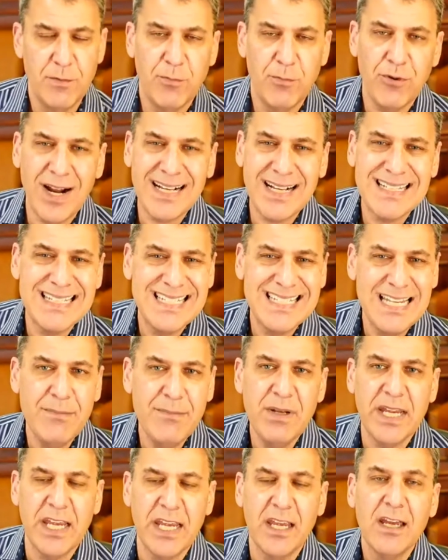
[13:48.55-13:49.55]

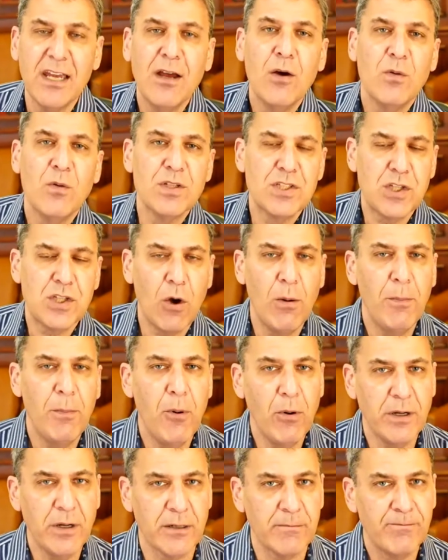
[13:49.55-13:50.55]
Proximity was so
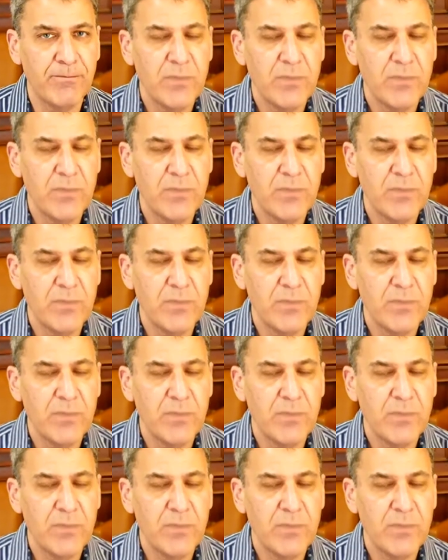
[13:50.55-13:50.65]
important.